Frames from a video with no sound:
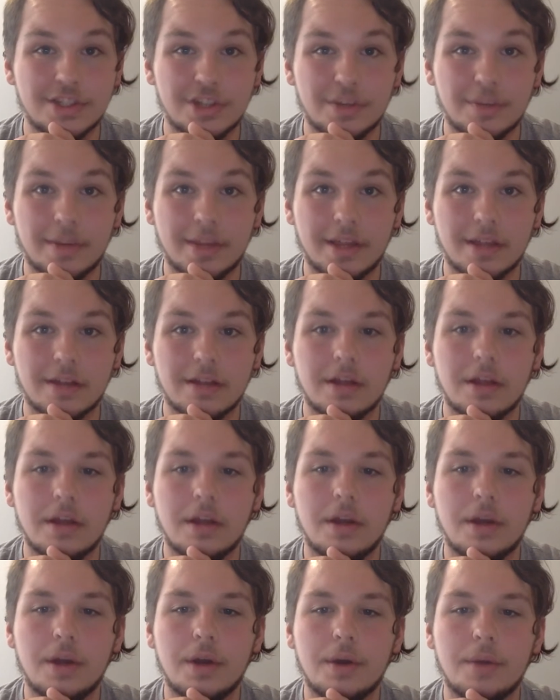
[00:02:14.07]
nobody
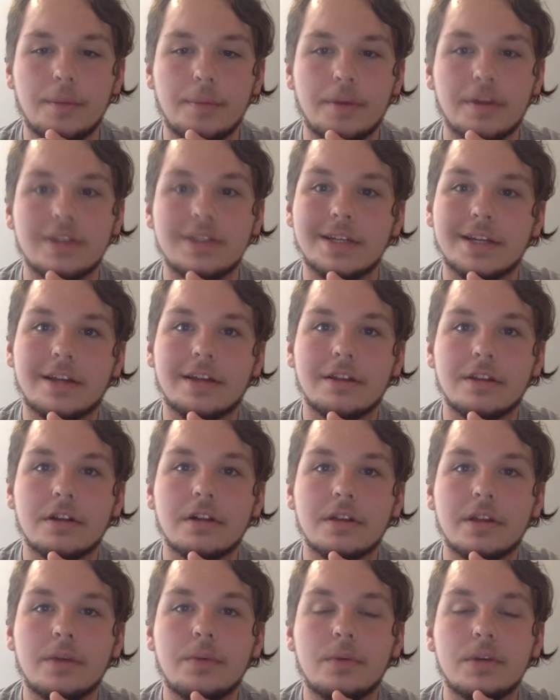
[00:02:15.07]

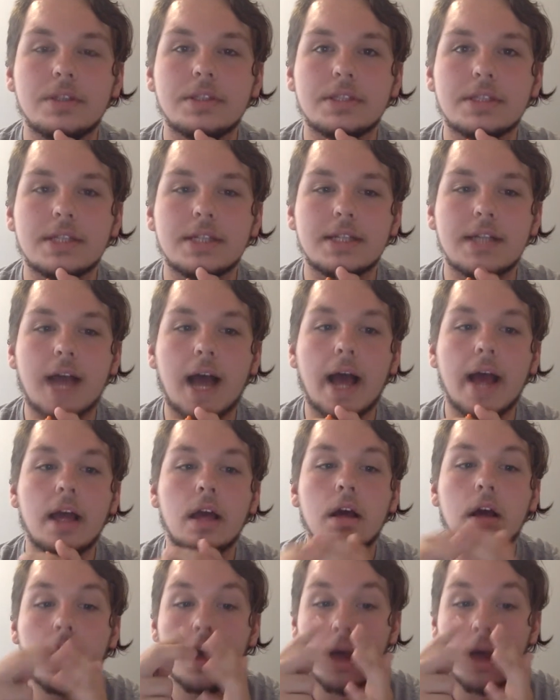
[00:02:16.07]
particularly wants to die.